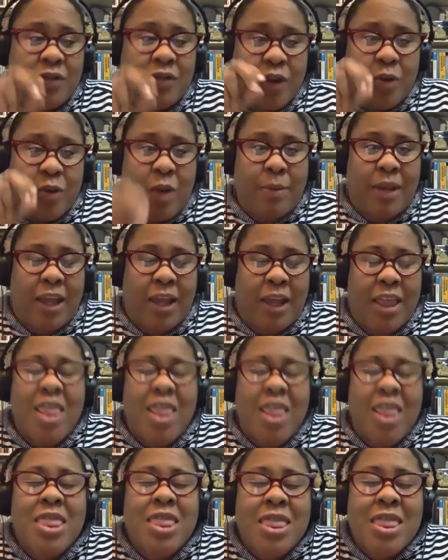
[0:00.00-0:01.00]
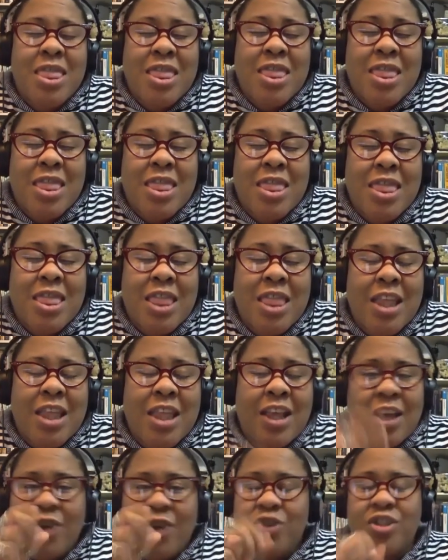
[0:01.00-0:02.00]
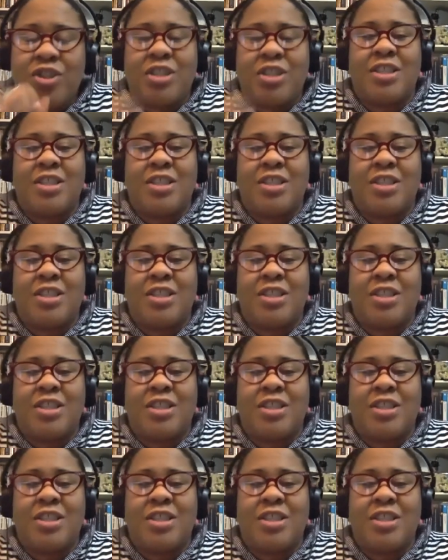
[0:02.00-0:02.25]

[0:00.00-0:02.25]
rabbit-like. You should see